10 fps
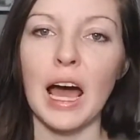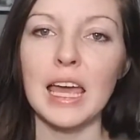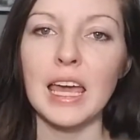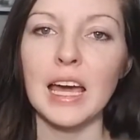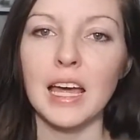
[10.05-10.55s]

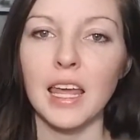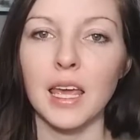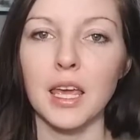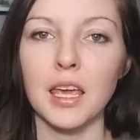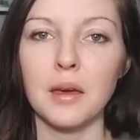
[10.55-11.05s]
I had
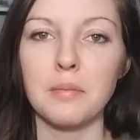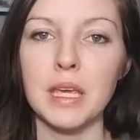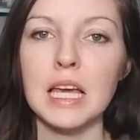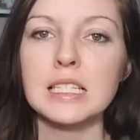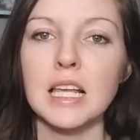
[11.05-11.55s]
a
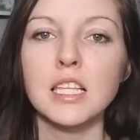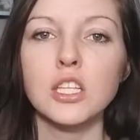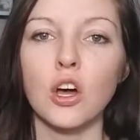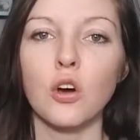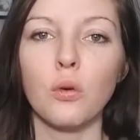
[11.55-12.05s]

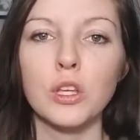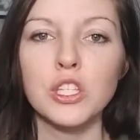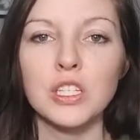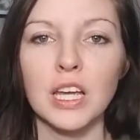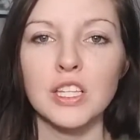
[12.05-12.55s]
BSSO, which
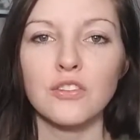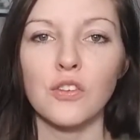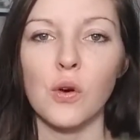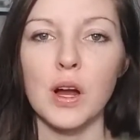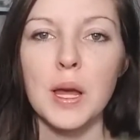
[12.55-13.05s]
stands
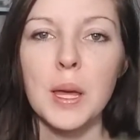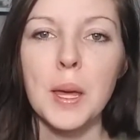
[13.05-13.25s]
for